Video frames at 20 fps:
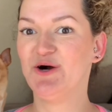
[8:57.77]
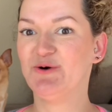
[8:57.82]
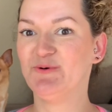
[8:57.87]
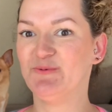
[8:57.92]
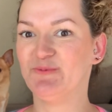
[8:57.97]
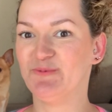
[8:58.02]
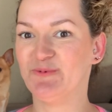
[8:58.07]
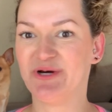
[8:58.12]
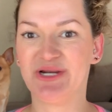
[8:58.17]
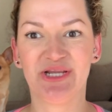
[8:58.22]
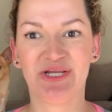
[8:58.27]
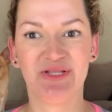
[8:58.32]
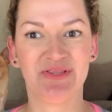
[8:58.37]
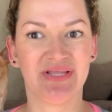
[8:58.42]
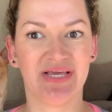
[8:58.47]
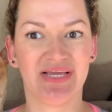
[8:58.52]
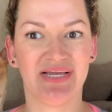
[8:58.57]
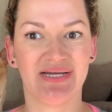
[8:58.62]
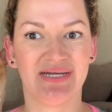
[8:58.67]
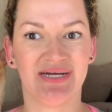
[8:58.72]
what do you
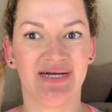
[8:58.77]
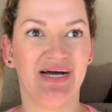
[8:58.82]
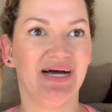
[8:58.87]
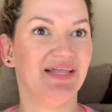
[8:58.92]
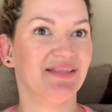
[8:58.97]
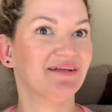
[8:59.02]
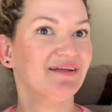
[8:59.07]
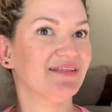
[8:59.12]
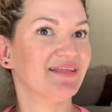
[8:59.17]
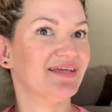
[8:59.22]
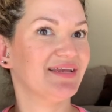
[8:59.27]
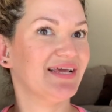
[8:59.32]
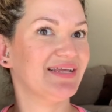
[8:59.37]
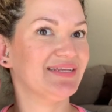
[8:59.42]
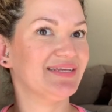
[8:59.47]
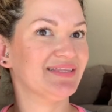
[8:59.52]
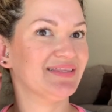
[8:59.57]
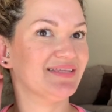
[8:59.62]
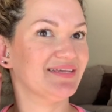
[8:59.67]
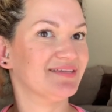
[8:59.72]
think? Other than I
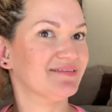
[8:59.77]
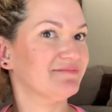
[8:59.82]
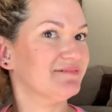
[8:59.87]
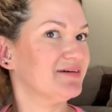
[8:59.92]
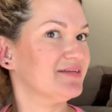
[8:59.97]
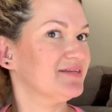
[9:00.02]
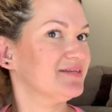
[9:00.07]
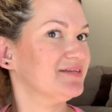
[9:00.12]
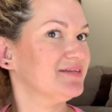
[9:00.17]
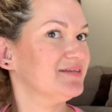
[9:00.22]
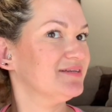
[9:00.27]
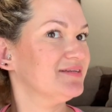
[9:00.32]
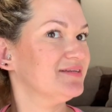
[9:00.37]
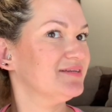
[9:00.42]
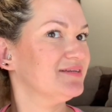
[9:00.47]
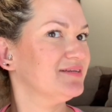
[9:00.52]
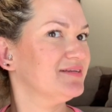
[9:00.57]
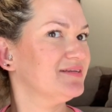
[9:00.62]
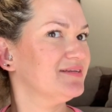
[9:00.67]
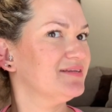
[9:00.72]
did this one,
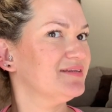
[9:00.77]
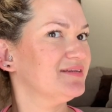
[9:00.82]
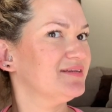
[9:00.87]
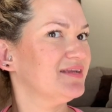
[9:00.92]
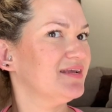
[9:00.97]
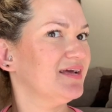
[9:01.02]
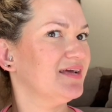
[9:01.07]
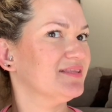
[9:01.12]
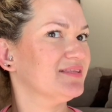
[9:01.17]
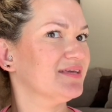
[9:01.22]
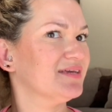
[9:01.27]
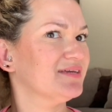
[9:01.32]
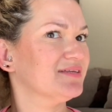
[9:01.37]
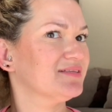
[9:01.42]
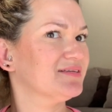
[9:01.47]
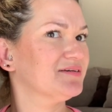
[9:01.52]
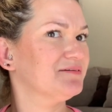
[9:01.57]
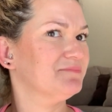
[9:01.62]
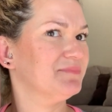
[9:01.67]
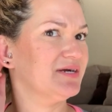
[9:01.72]
I
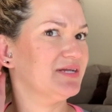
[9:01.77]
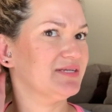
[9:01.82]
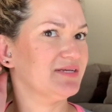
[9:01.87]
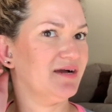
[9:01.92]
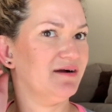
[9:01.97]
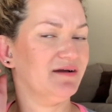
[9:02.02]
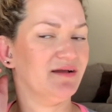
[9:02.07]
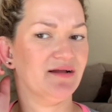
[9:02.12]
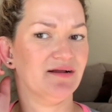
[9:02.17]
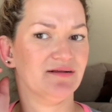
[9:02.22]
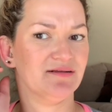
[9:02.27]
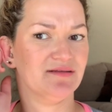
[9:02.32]
think too much out here